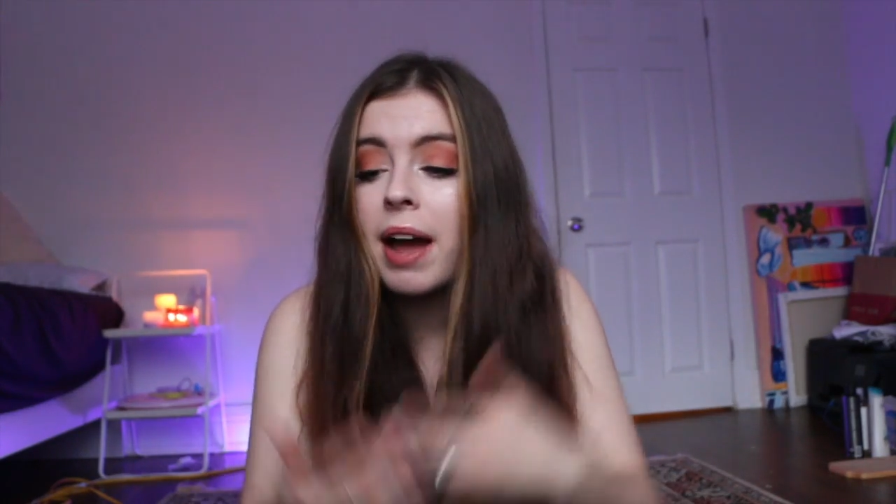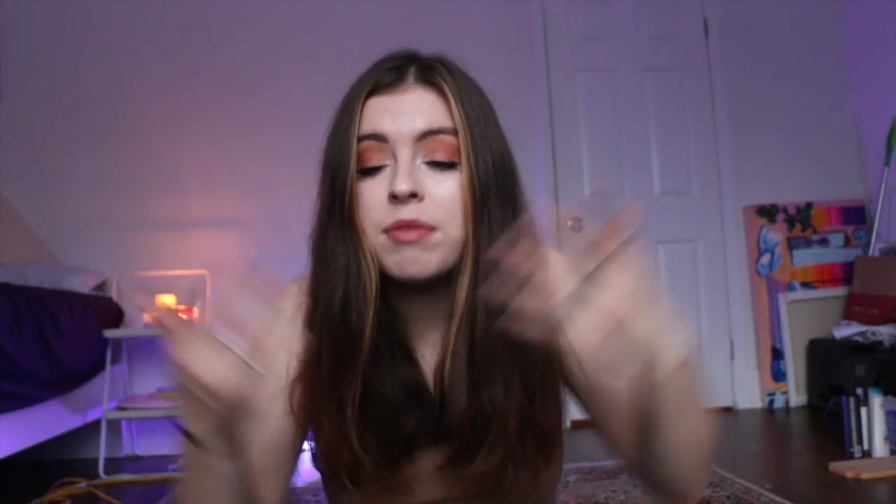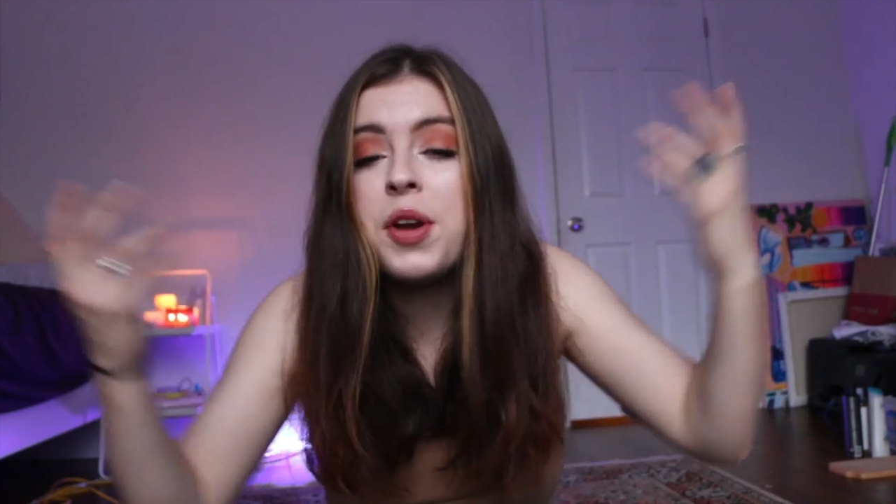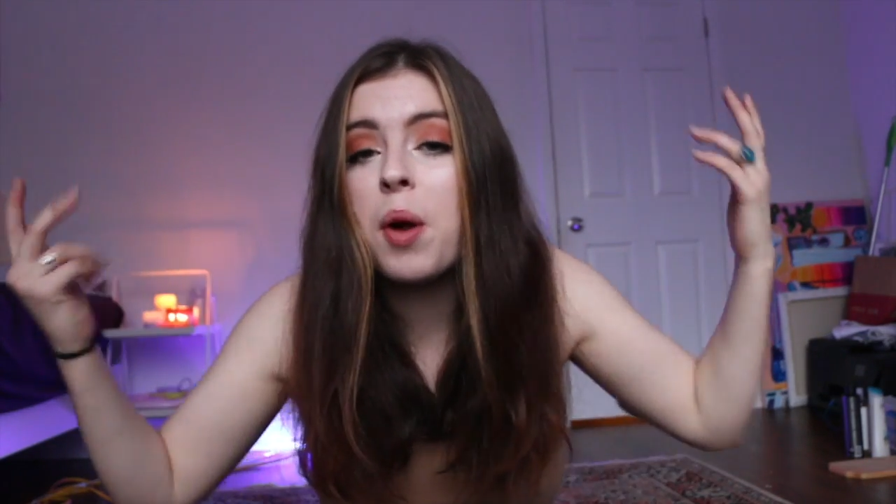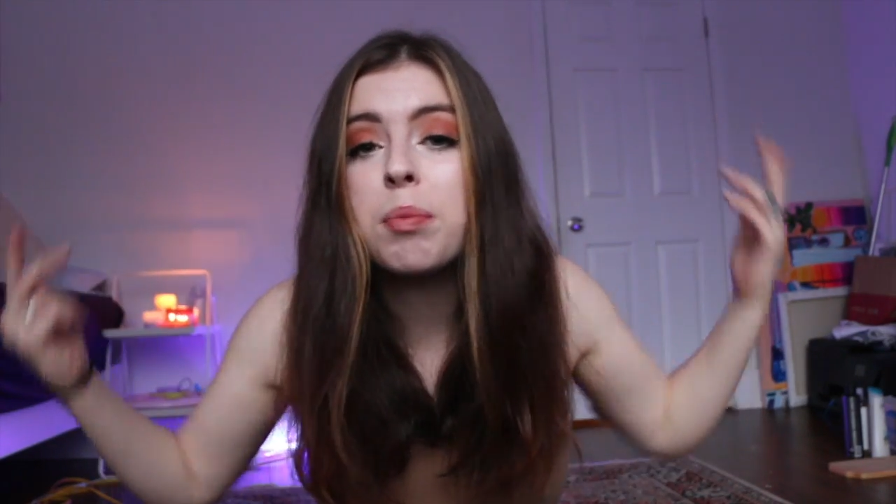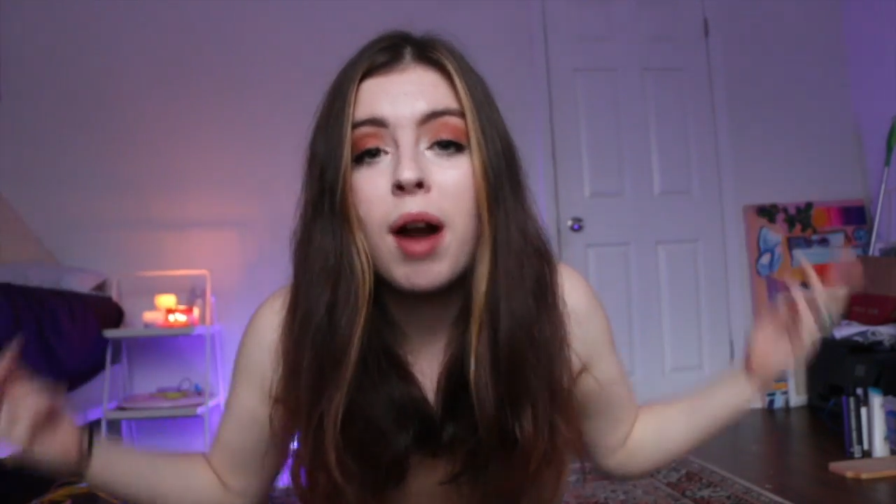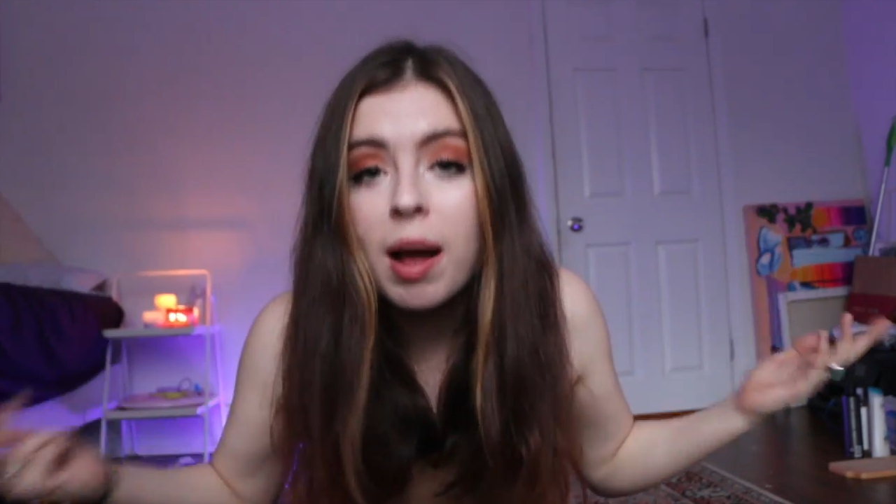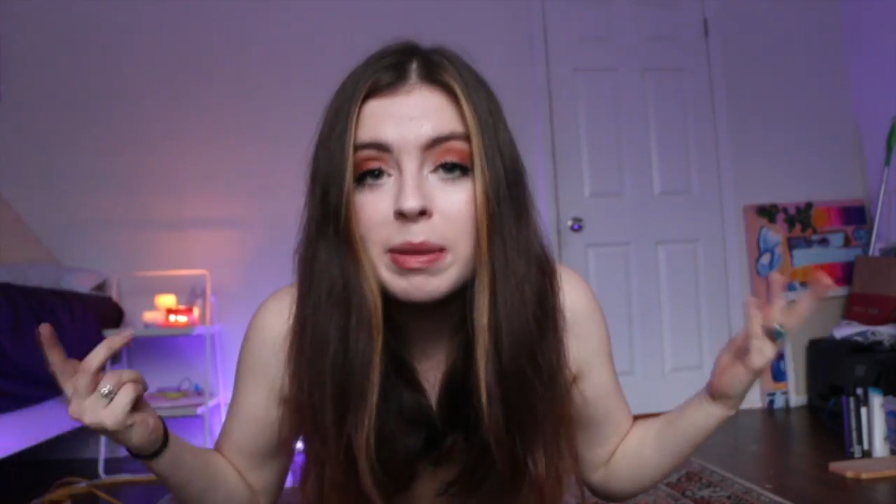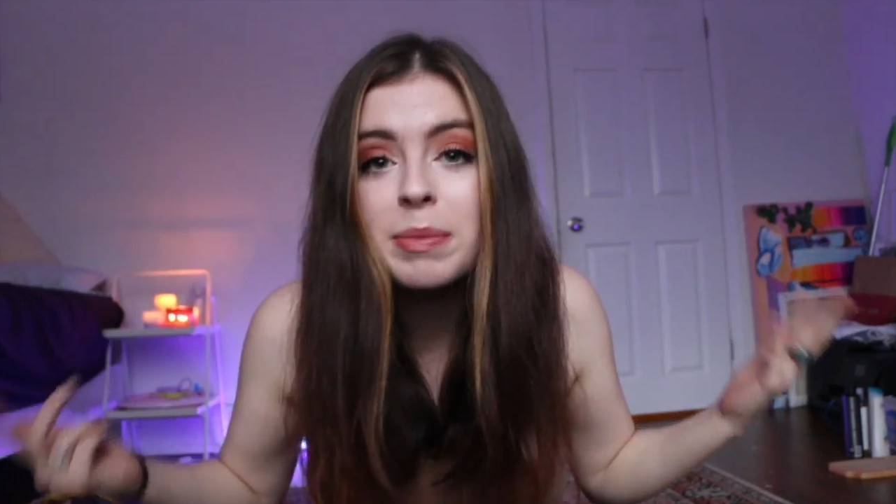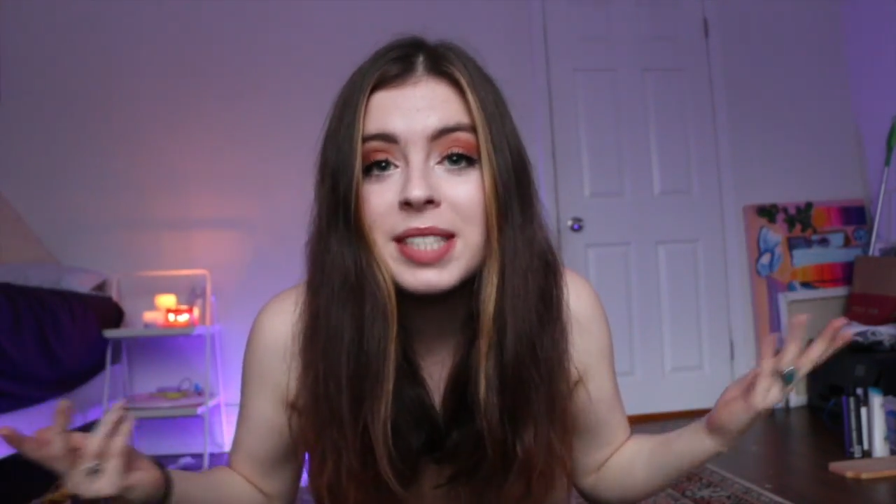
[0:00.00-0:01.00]
I have no
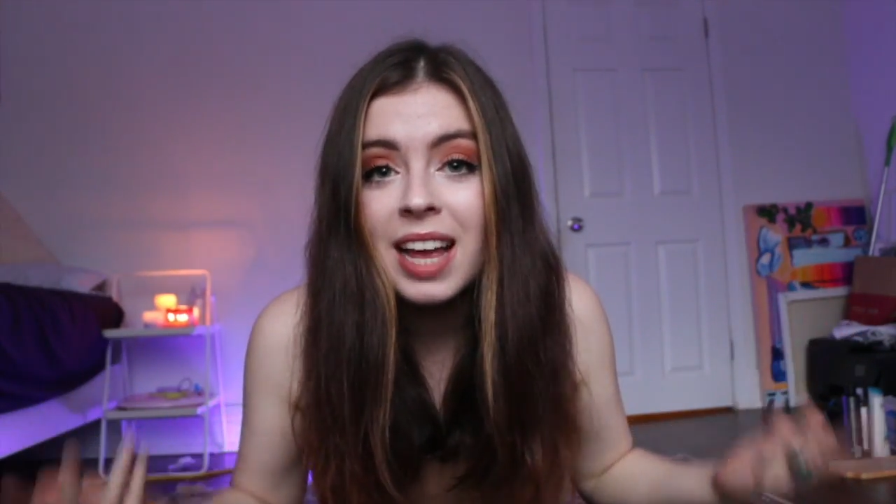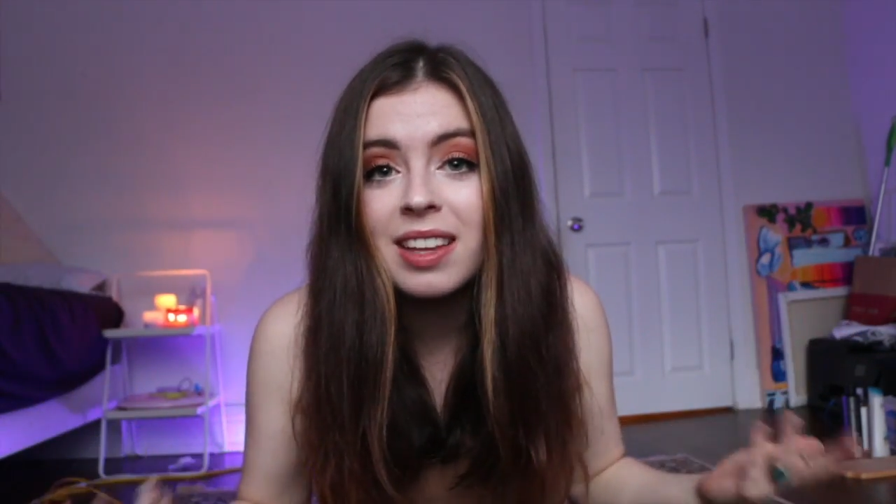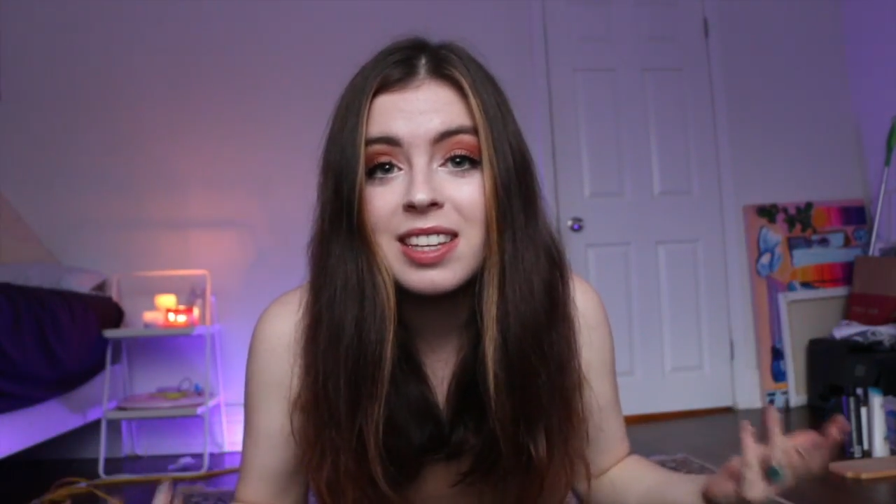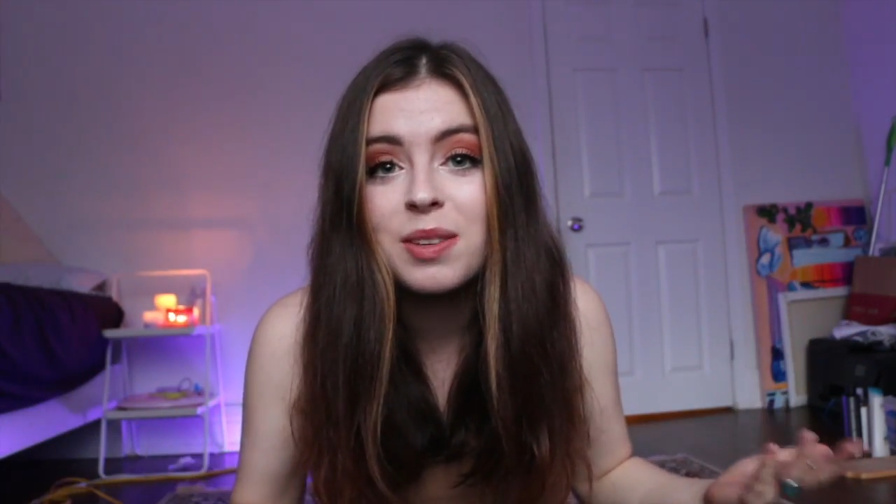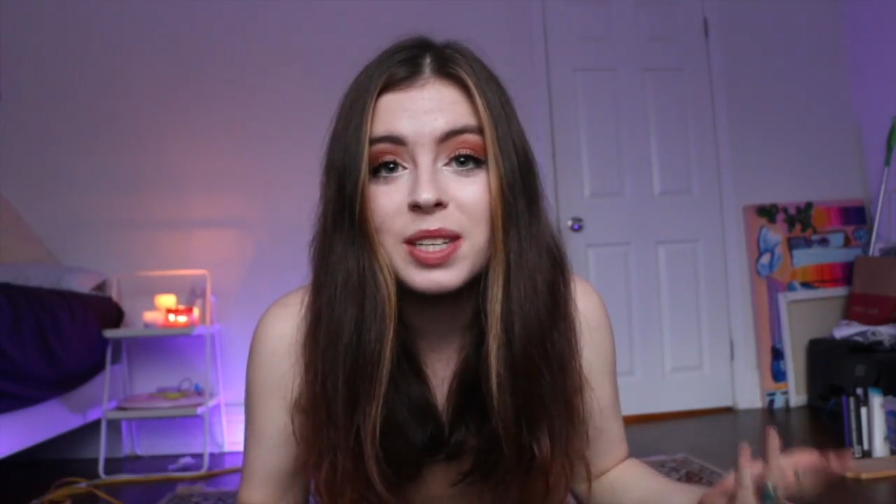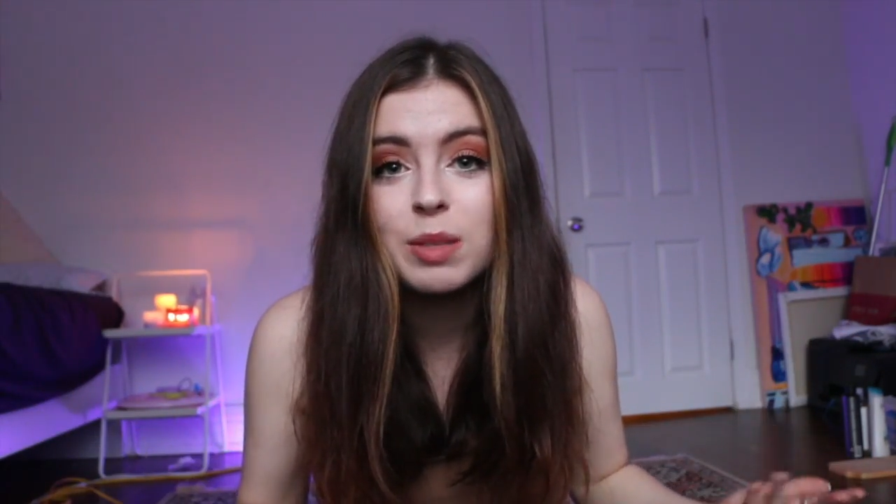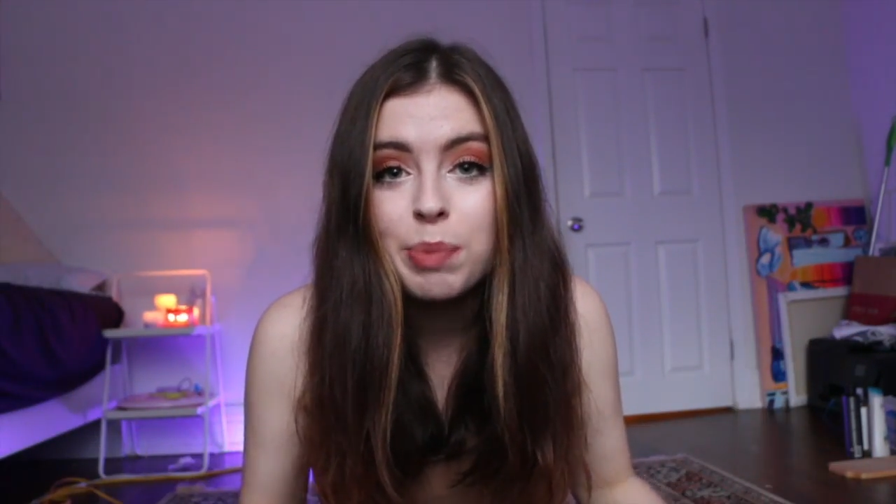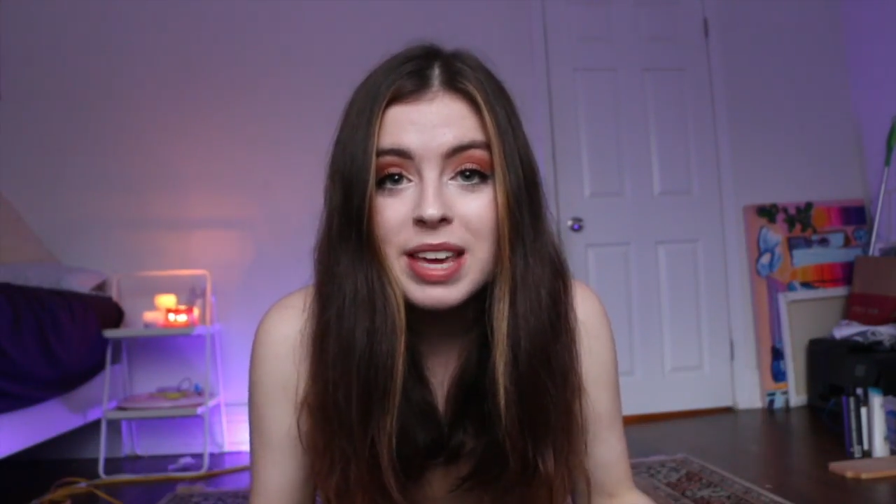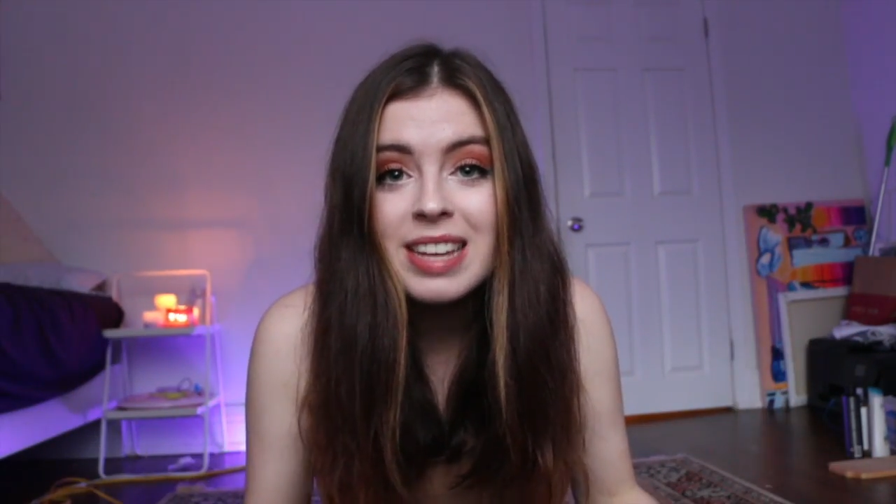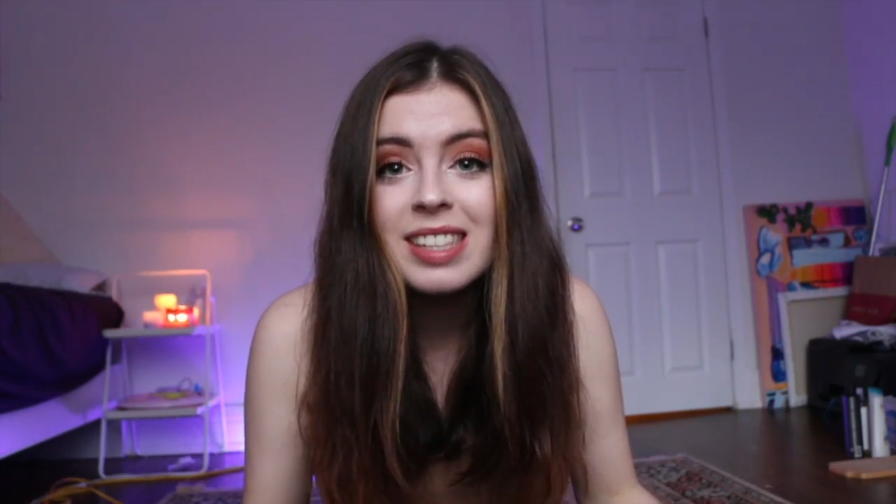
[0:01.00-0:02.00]
problem selling you
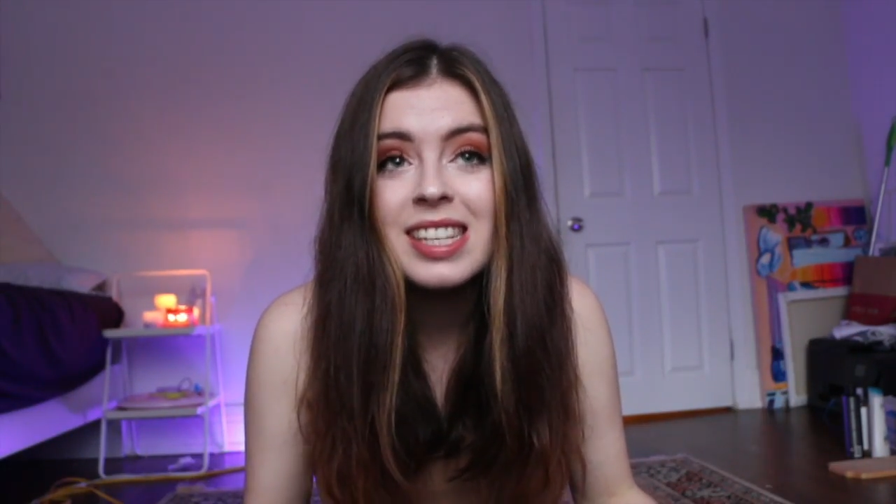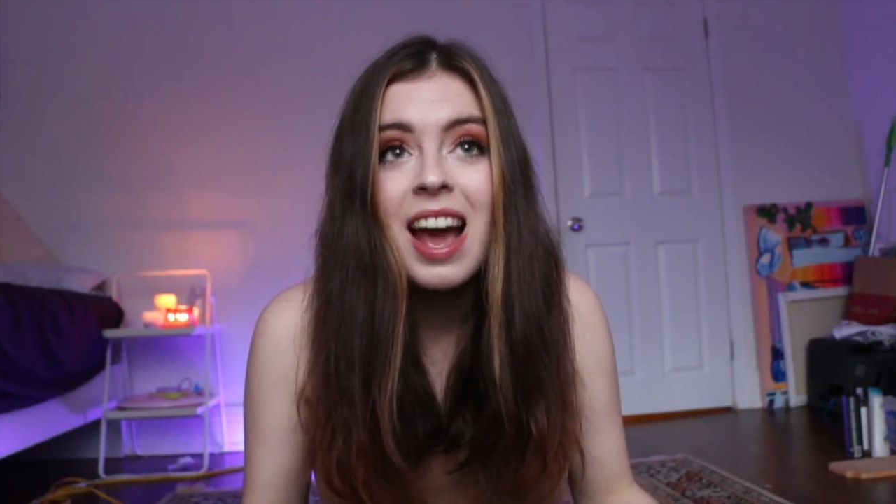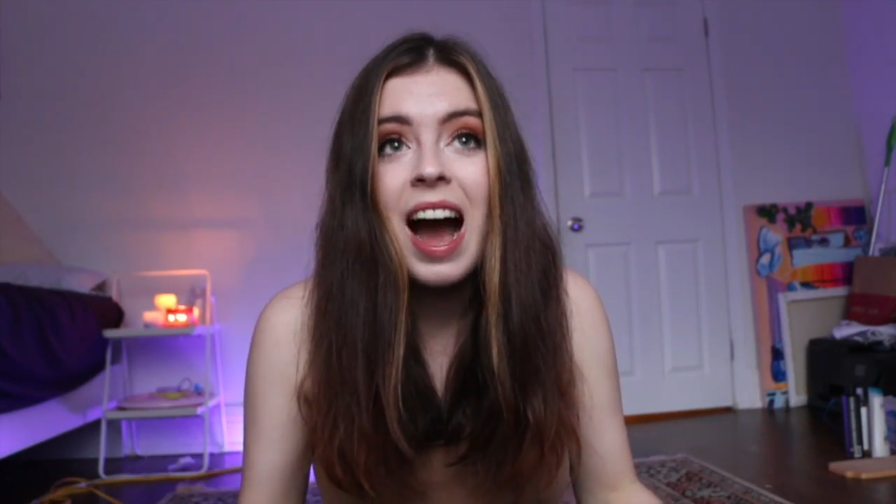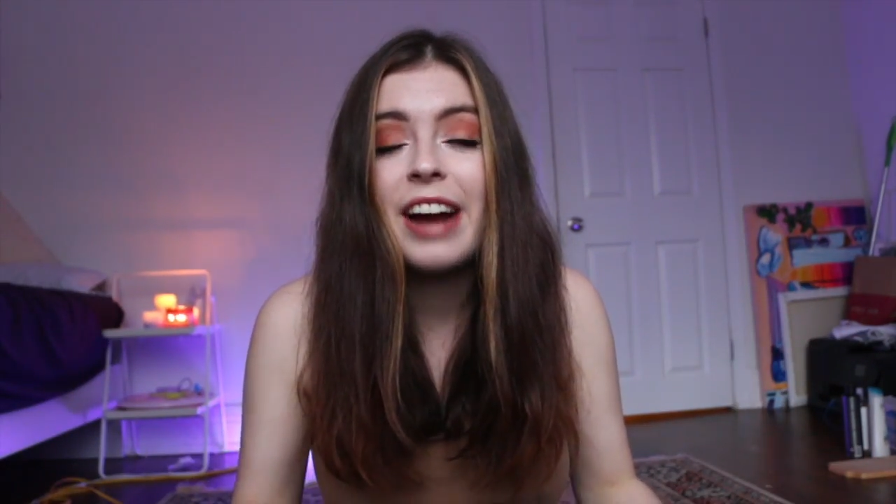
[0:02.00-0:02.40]
this piece.